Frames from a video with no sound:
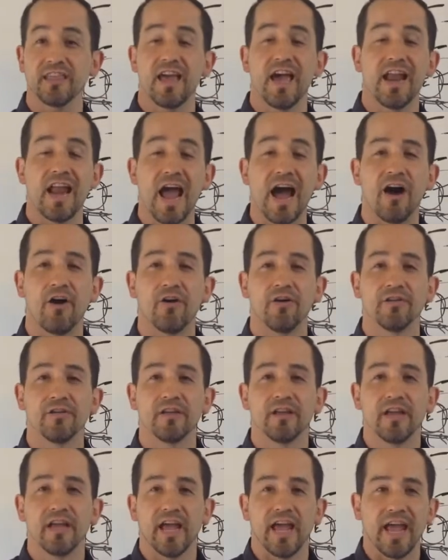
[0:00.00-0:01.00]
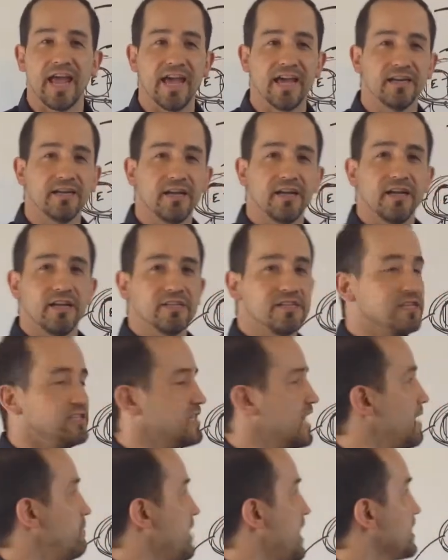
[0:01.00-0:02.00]
that out, and since
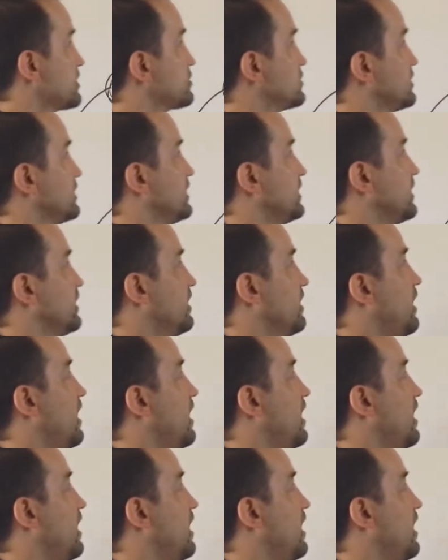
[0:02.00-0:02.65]
I actually